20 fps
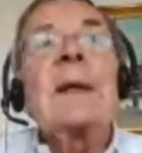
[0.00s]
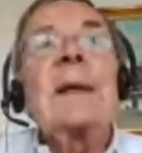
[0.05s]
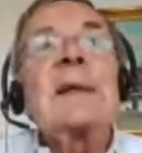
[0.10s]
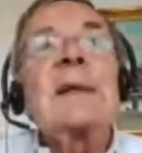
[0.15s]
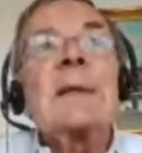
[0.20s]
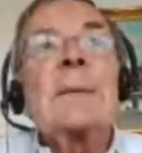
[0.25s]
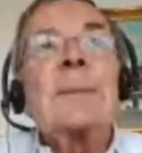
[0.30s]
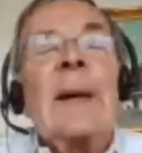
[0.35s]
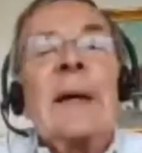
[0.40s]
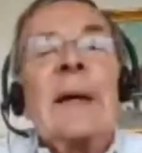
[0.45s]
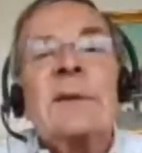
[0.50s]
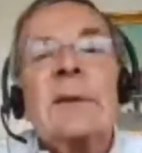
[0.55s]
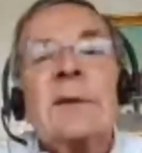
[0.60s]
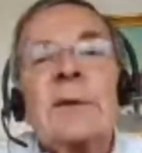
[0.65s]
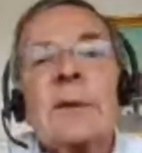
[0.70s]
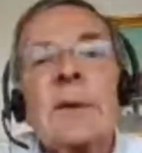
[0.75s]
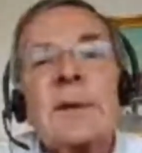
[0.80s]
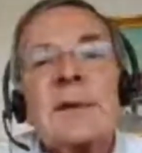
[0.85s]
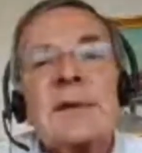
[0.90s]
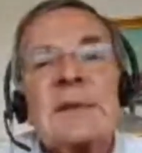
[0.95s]
he's about to
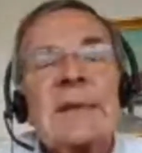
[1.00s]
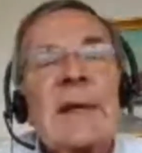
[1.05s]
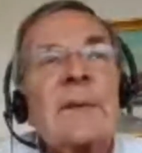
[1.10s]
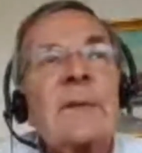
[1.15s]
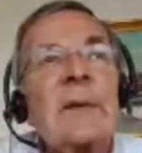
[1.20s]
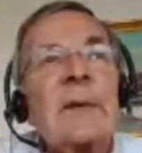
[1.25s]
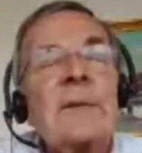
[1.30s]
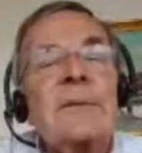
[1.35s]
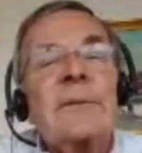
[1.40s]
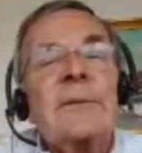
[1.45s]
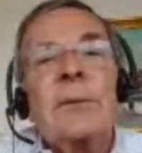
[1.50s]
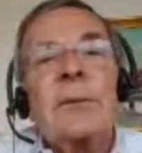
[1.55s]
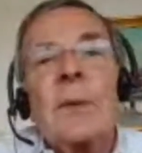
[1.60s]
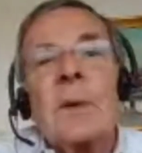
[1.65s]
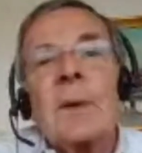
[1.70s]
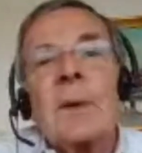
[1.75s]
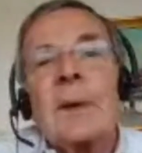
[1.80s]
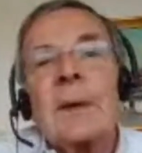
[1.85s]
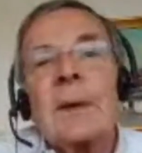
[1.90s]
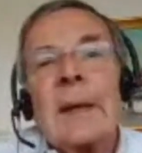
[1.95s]
turn
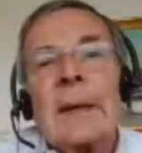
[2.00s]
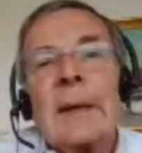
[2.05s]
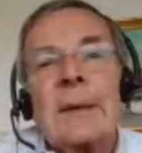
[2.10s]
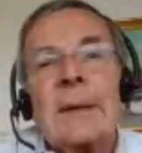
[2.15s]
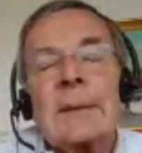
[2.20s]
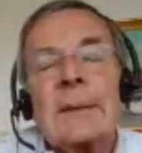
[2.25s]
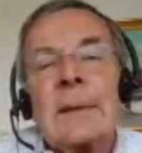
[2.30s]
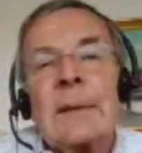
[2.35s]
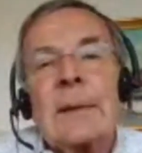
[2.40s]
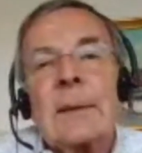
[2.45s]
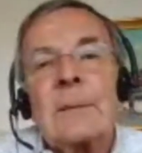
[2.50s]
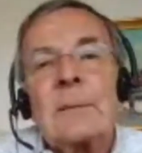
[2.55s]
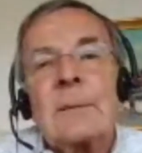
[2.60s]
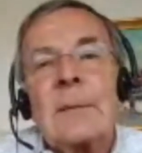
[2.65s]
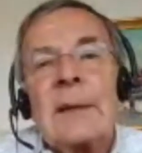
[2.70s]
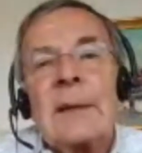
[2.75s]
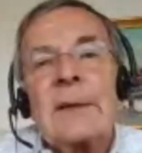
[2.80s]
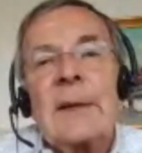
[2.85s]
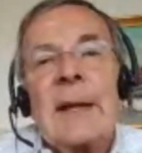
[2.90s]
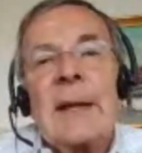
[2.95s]
74 in a
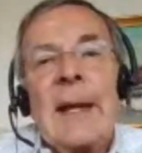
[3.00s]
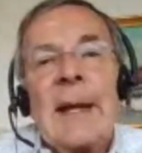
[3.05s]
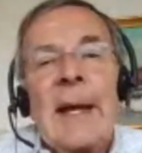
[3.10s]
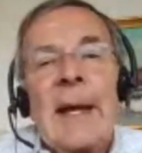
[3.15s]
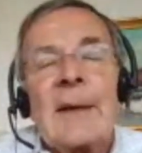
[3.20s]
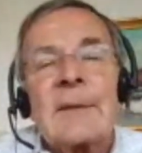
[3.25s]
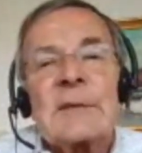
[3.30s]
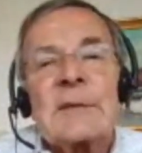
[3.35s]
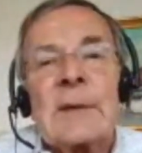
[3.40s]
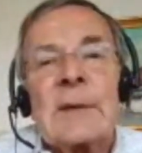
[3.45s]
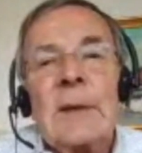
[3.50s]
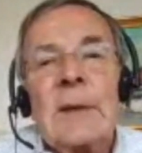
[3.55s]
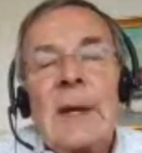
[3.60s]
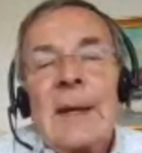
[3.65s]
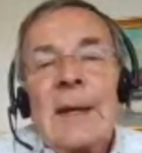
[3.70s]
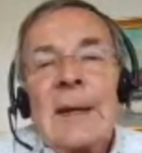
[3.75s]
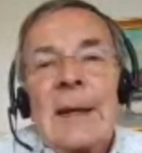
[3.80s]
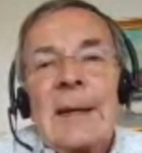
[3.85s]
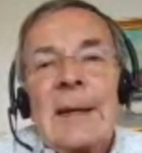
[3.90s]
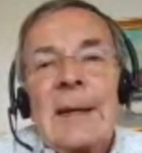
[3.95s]
month and a half. So
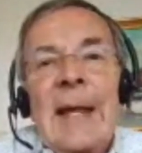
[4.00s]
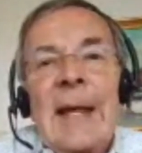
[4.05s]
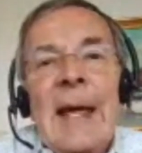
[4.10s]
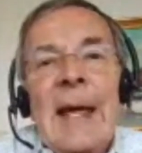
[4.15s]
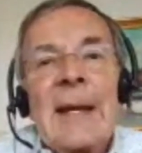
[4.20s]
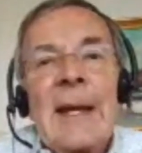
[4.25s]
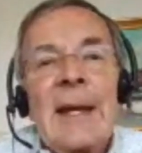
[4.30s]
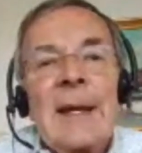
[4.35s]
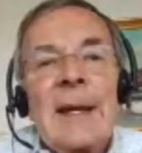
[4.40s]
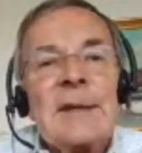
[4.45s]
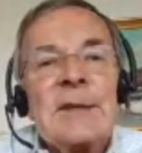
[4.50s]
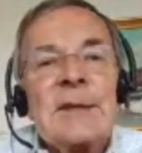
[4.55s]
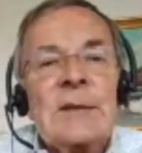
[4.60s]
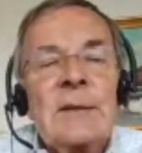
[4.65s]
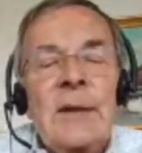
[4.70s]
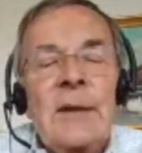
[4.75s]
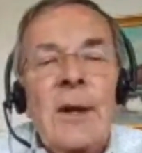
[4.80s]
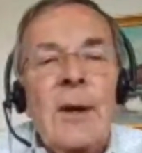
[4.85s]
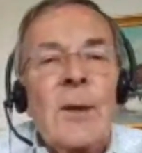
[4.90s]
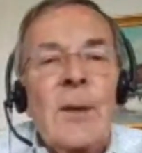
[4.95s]
at that age,
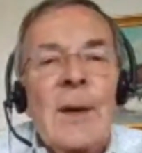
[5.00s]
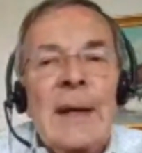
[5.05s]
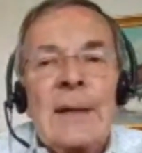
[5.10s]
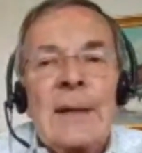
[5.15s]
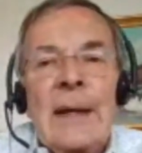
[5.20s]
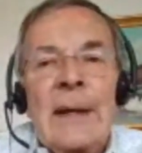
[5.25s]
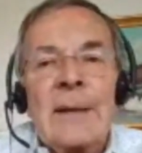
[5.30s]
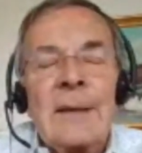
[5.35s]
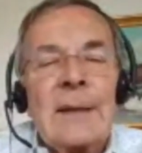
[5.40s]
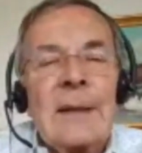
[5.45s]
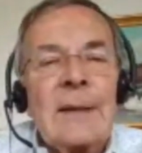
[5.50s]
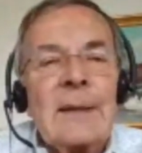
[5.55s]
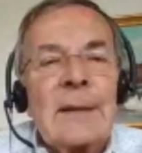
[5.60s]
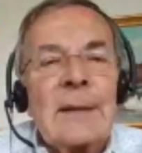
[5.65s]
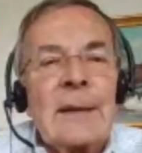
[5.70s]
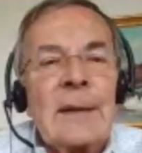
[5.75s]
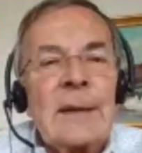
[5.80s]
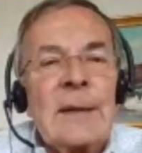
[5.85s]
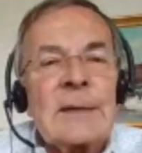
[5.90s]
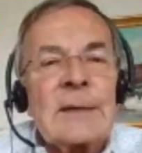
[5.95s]
no, I think
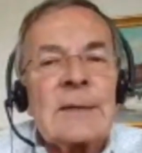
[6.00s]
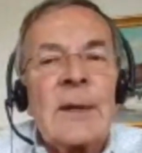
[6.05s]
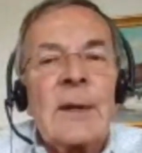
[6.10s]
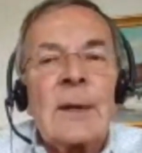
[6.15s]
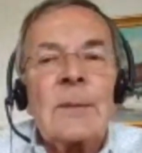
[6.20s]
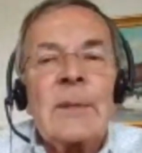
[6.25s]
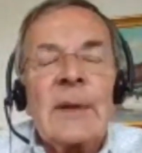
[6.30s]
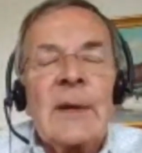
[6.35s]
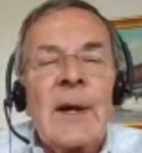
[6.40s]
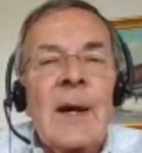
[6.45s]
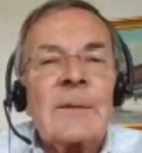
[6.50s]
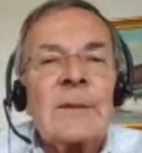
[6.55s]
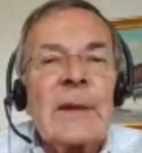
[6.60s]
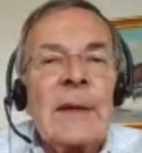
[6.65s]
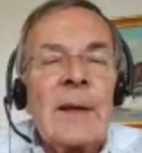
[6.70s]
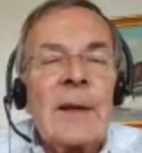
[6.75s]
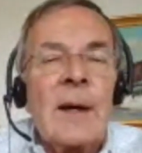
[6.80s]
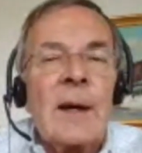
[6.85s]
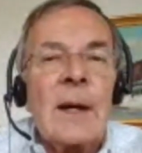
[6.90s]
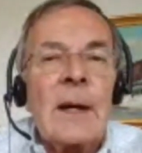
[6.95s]
it's going to be awfully
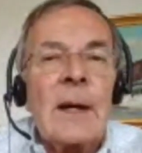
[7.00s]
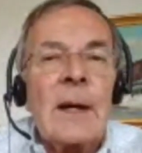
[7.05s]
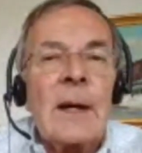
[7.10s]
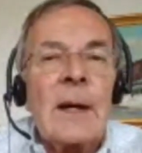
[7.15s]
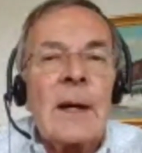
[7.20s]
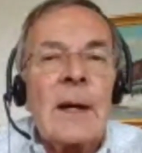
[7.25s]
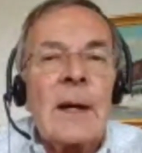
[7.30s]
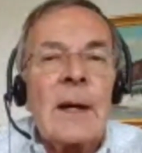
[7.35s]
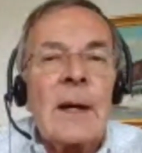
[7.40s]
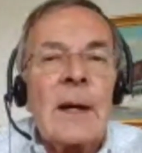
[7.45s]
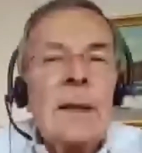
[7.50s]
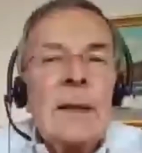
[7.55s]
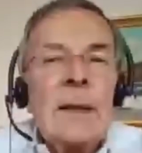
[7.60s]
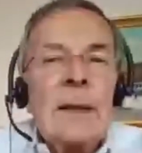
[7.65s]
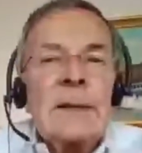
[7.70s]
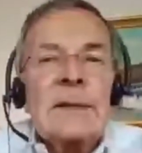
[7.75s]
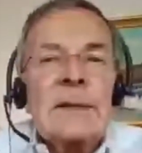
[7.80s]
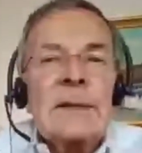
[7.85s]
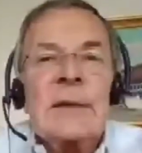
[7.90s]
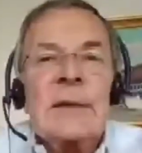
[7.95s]
hard to
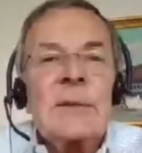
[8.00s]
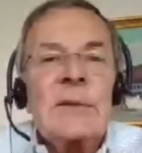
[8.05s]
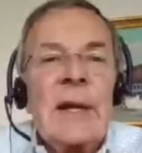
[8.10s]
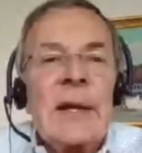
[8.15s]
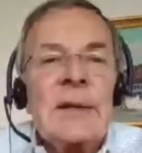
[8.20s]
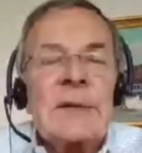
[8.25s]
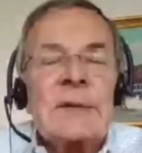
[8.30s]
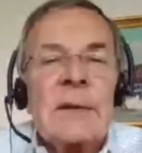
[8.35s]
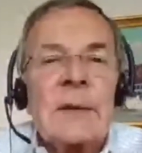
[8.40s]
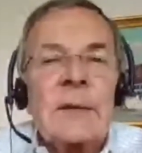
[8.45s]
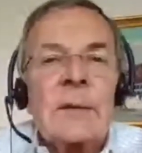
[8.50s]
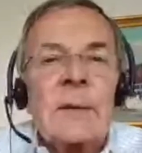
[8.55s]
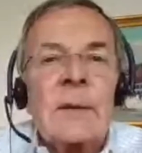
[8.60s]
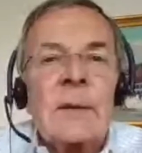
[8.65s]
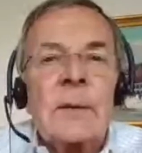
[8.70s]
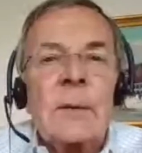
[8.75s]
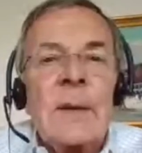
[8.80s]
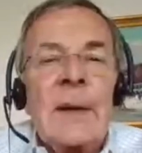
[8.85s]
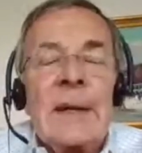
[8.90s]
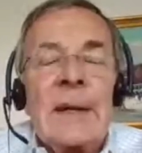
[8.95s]
see him change
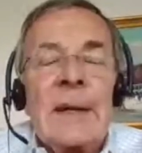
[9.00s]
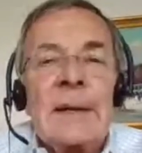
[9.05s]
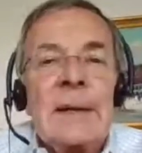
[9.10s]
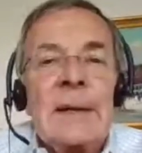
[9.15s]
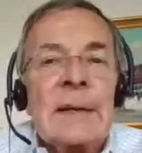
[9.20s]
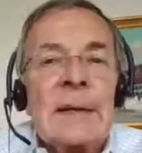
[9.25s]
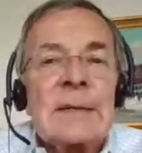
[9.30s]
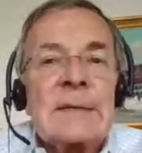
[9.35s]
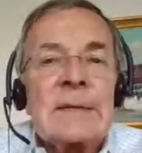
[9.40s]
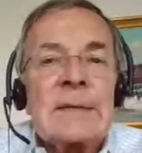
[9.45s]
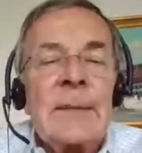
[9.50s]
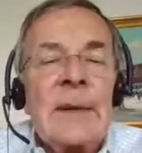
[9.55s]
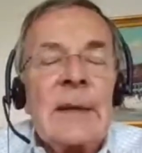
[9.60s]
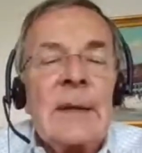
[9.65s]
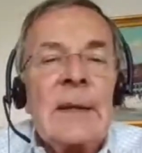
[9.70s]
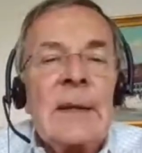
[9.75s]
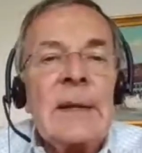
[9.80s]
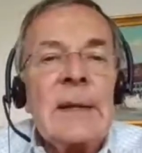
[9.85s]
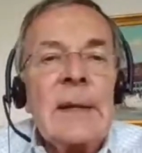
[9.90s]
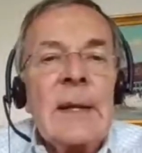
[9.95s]
the way he is. I mean,
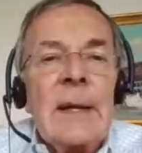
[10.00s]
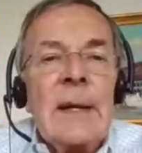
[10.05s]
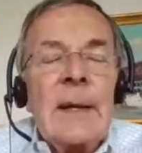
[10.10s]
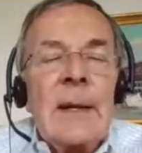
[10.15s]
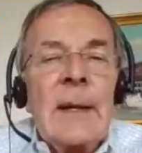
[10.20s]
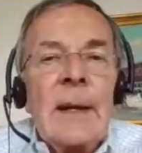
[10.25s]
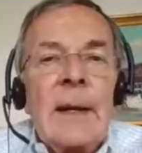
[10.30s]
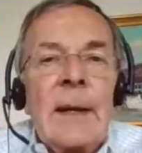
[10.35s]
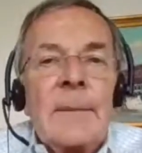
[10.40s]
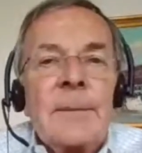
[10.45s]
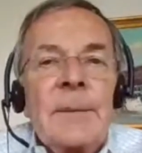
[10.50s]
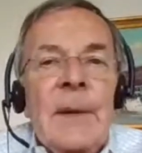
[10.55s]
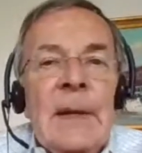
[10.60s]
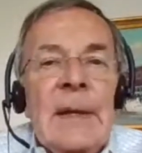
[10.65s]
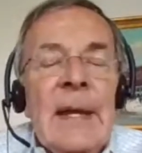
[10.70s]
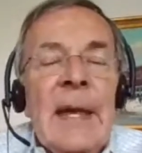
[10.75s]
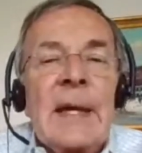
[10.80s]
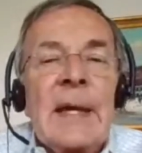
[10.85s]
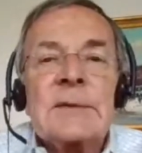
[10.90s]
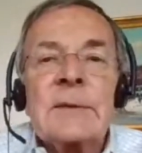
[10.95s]
he
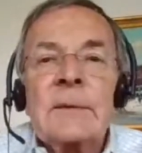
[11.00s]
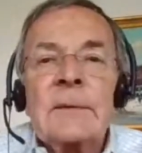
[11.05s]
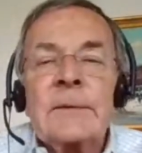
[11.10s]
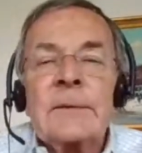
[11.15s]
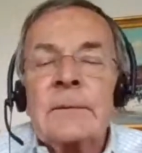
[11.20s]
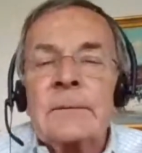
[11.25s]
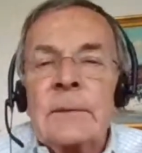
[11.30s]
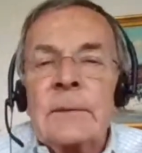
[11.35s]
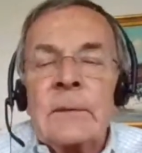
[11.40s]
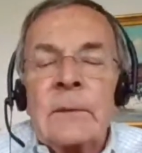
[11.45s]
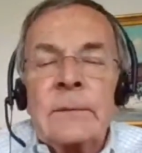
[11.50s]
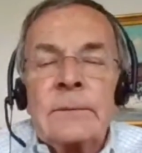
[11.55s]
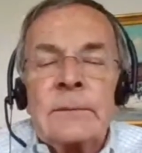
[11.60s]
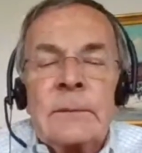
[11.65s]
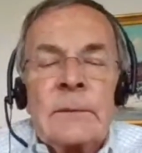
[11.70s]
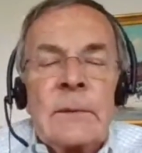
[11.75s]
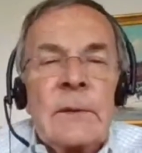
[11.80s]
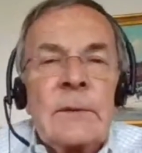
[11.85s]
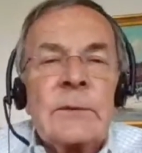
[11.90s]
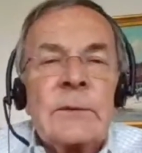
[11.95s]
has
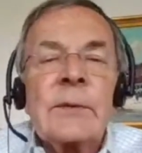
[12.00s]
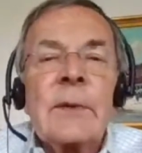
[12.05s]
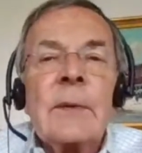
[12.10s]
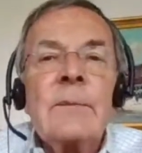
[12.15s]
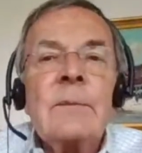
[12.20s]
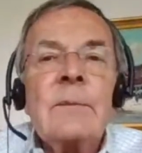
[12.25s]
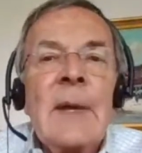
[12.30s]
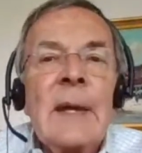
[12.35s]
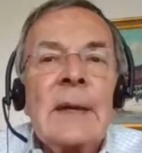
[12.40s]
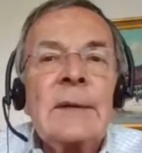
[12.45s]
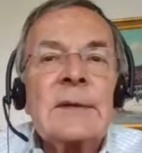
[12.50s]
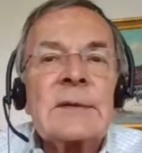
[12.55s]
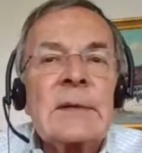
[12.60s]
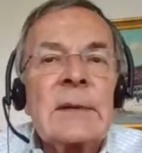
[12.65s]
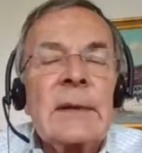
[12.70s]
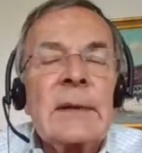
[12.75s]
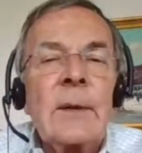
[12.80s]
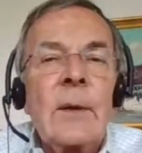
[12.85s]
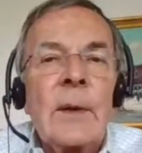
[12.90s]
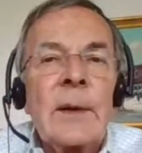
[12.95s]

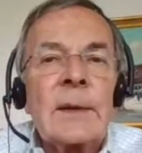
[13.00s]
tremendously loyal